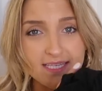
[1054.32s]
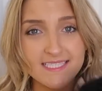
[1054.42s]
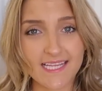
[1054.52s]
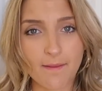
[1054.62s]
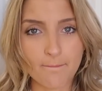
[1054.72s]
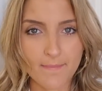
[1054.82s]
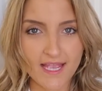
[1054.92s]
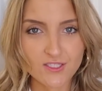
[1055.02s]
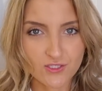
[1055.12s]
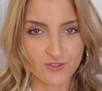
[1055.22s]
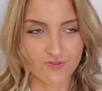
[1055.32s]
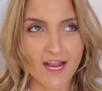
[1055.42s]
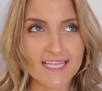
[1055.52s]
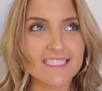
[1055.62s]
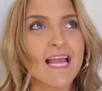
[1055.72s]
this like mesh
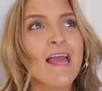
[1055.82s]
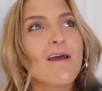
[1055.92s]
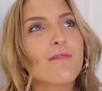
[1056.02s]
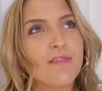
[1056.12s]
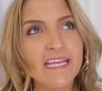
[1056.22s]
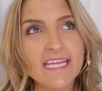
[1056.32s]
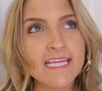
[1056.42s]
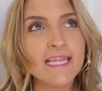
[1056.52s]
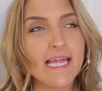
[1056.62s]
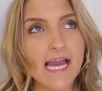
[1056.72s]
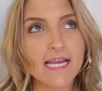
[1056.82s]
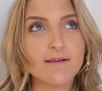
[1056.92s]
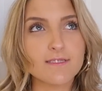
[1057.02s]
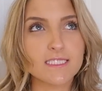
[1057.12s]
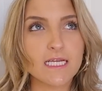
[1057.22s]
dress thinking that
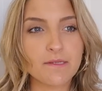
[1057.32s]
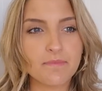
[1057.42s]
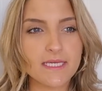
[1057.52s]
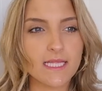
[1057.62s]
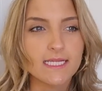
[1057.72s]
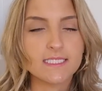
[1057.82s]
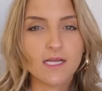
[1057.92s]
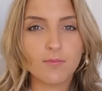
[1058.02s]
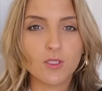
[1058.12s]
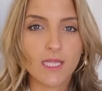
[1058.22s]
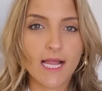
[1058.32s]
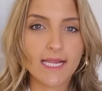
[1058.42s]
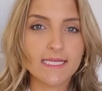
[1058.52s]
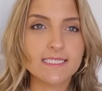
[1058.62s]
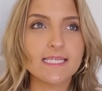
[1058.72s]
it was gonna be like double
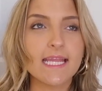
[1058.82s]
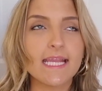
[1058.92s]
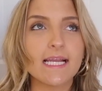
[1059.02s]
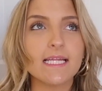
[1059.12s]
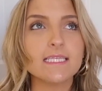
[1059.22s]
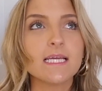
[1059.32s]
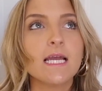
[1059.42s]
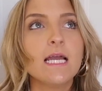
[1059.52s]
lined, and